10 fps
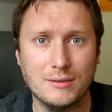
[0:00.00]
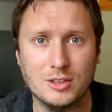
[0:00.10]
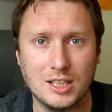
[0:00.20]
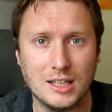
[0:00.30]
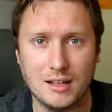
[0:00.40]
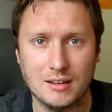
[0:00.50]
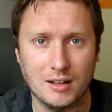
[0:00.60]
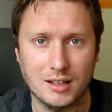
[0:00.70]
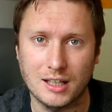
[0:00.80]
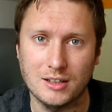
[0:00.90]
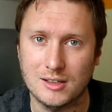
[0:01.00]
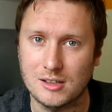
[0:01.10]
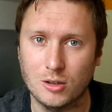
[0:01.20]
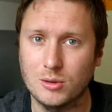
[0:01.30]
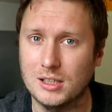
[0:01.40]
I'd never seen anything like
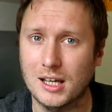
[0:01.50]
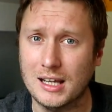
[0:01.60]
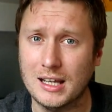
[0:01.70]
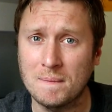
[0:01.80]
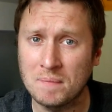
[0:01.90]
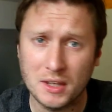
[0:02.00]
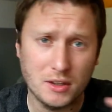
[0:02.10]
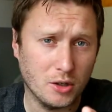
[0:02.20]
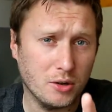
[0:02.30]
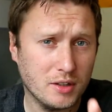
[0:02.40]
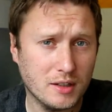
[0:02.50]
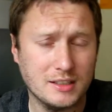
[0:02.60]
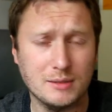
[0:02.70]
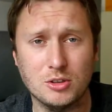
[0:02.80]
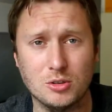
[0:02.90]
that under Tony Daly. The
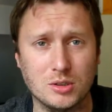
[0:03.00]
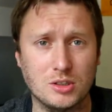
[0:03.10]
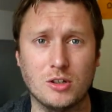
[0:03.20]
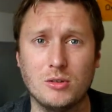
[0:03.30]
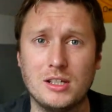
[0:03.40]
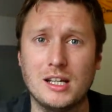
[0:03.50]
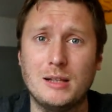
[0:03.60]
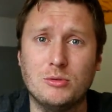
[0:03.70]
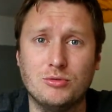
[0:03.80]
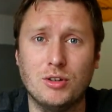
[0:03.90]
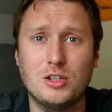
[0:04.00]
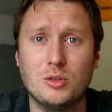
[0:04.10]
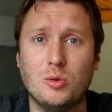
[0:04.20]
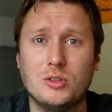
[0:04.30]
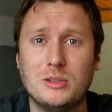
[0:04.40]
only thing they seemed to do under Tony Daly was
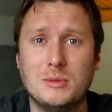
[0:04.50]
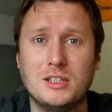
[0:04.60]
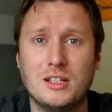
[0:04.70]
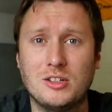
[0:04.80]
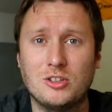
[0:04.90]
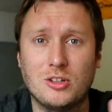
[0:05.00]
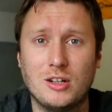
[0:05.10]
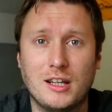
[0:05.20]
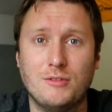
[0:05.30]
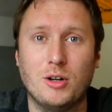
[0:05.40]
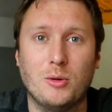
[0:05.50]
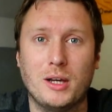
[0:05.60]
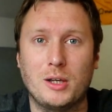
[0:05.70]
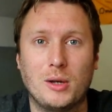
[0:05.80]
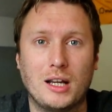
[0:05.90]
run towards him in the centre circle and
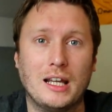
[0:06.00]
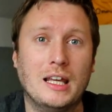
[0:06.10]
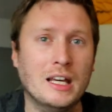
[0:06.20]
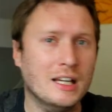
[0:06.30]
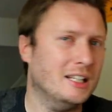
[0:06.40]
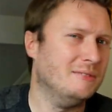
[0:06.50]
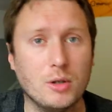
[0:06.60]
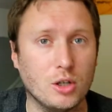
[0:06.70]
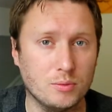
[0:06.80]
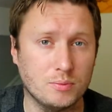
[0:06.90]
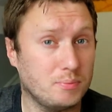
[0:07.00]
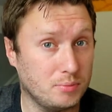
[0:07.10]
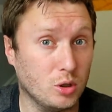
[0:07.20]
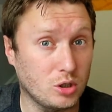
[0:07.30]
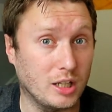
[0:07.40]
then run away quickly. they were
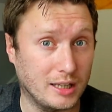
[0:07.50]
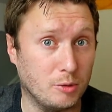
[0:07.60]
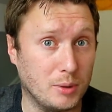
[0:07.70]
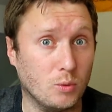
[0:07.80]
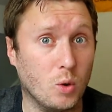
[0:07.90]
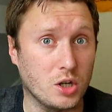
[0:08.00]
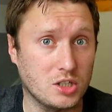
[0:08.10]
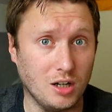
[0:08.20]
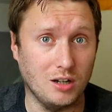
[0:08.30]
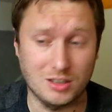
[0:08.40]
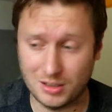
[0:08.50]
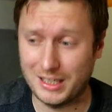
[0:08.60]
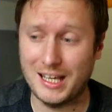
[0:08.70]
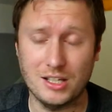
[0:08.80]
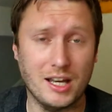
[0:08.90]
looked like they were being worked
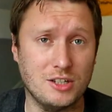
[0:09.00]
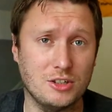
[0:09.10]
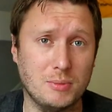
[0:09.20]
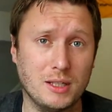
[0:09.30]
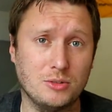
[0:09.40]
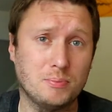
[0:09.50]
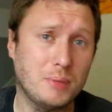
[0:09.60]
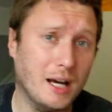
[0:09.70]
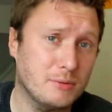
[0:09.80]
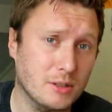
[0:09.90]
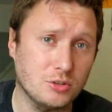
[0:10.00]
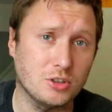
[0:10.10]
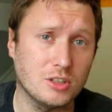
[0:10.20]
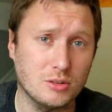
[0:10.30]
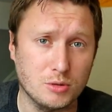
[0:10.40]
hard on the edge of the pitch.
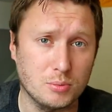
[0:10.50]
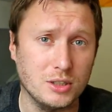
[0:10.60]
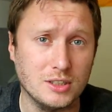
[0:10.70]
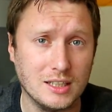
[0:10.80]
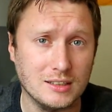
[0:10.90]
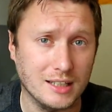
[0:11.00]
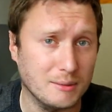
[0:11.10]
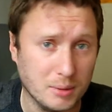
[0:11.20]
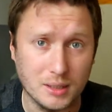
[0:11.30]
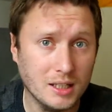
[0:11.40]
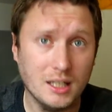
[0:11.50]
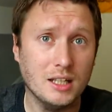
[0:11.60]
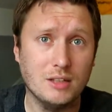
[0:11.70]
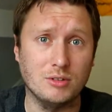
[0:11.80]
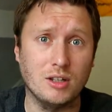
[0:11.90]
Perhaps that was just because it was a pre-season game, but